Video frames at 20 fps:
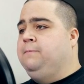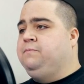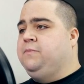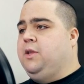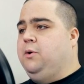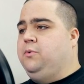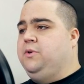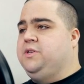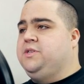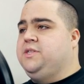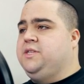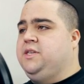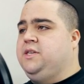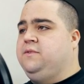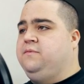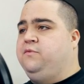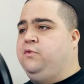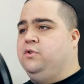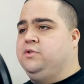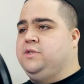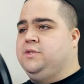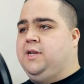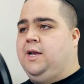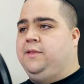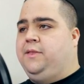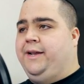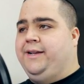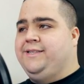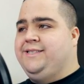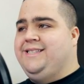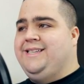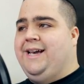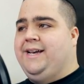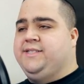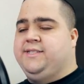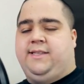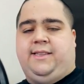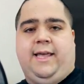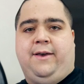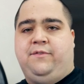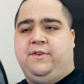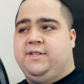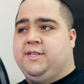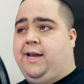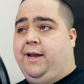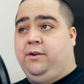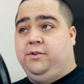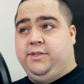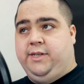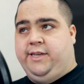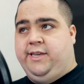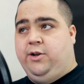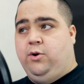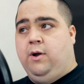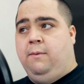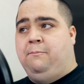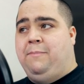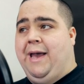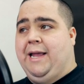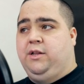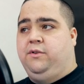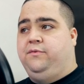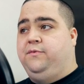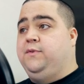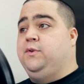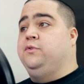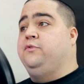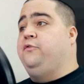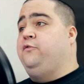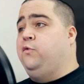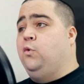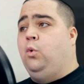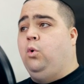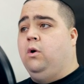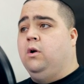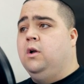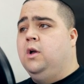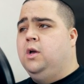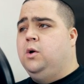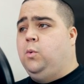that we see versus on like DX11 titles like here on Battlefield 4,